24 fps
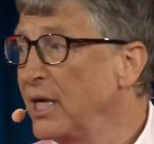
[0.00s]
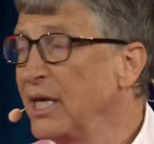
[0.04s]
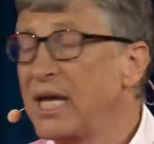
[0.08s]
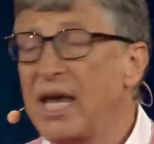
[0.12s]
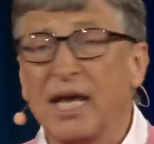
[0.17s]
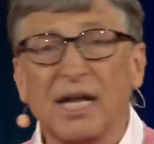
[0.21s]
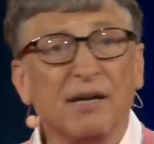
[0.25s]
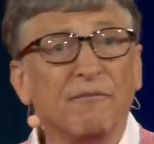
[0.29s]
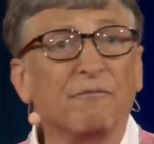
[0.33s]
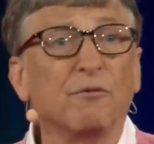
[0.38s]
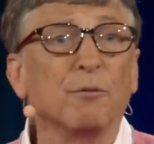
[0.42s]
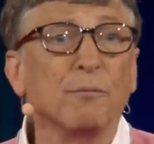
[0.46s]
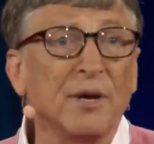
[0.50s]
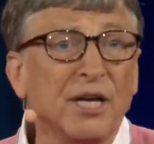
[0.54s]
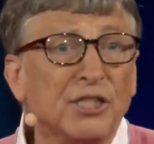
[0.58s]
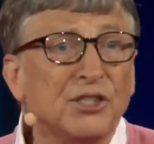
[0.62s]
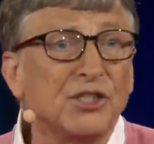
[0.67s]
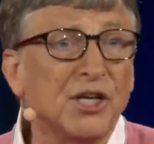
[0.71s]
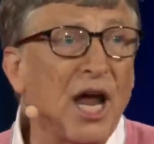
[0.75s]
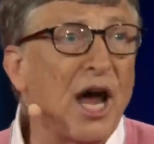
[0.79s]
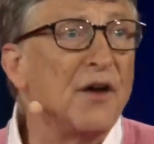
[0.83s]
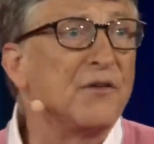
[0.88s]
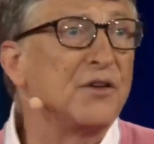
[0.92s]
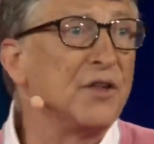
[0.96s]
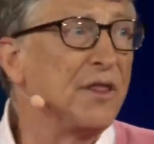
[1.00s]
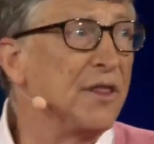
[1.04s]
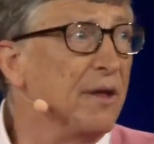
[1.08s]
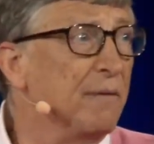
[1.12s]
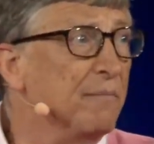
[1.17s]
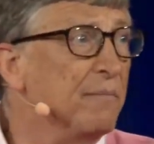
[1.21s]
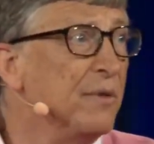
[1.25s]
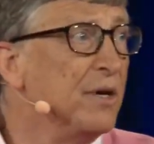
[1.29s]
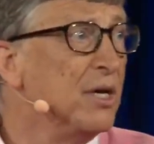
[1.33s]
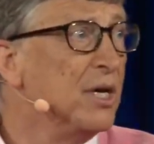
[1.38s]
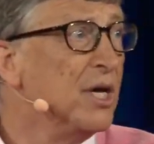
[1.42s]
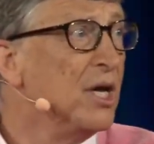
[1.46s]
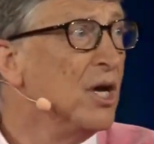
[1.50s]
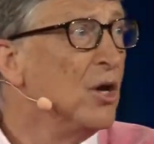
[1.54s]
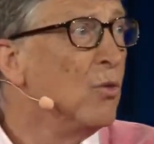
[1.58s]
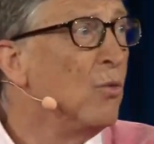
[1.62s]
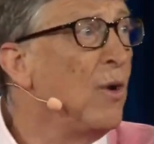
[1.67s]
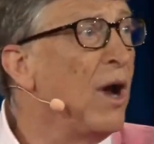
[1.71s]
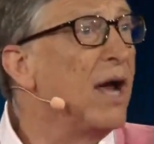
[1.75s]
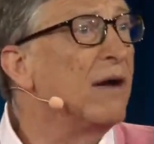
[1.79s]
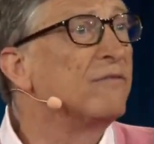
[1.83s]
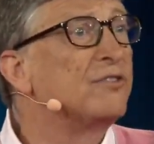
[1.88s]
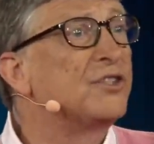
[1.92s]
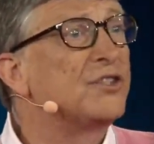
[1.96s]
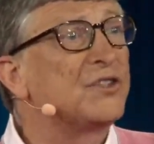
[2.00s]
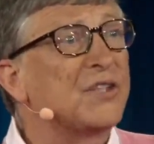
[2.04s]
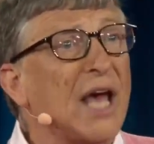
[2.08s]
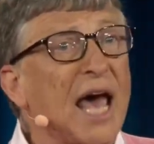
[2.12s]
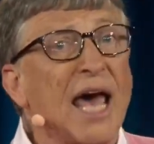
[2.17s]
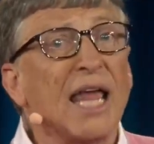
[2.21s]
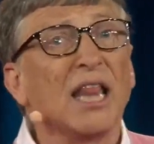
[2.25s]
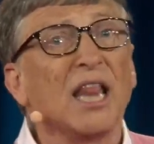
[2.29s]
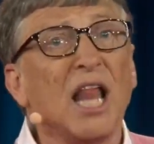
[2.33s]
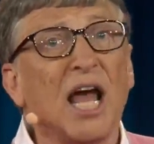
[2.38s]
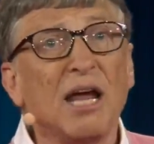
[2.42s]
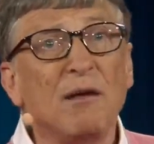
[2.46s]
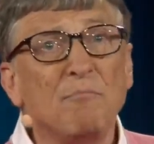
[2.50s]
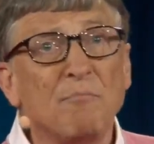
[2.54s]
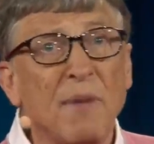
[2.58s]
and get information out to them. We have satellite